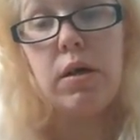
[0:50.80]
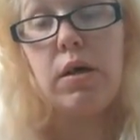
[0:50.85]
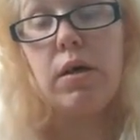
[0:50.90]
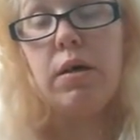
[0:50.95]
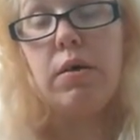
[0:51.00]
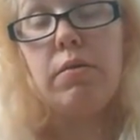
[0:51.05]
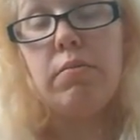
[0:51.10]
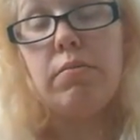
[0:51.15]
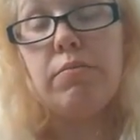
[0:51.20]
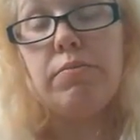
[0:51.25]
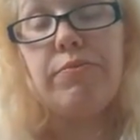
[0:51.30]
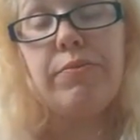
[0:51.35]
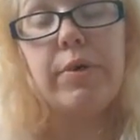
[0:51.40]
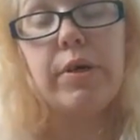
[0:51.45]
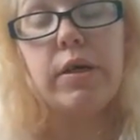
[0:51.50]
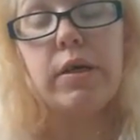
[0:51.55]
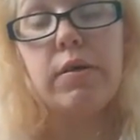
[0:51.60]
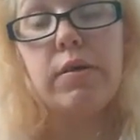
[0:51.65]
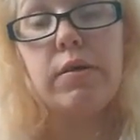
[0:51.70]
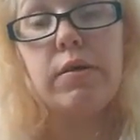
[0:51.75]
I'm
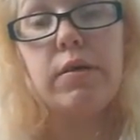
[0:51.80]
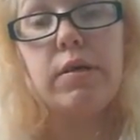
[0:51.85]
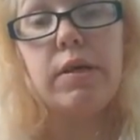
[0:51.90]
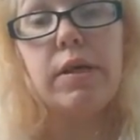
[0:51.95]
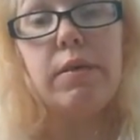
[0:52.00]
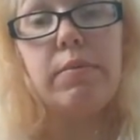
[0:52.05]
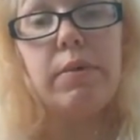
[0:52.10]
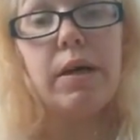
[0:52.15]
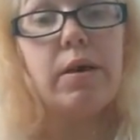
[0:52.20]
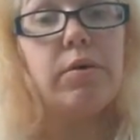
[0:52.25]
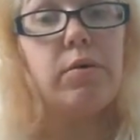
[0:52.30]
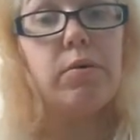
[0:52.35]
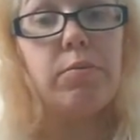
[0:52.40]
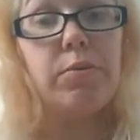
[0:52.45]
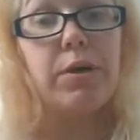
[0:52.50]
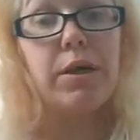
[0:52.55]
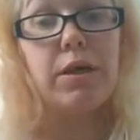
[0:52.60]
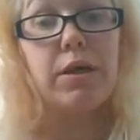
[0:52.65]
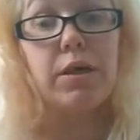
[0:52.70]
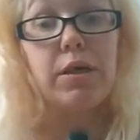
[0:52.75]
fucking deep down
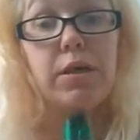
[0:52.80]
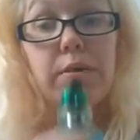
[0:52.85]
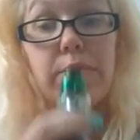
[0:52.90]
depressed.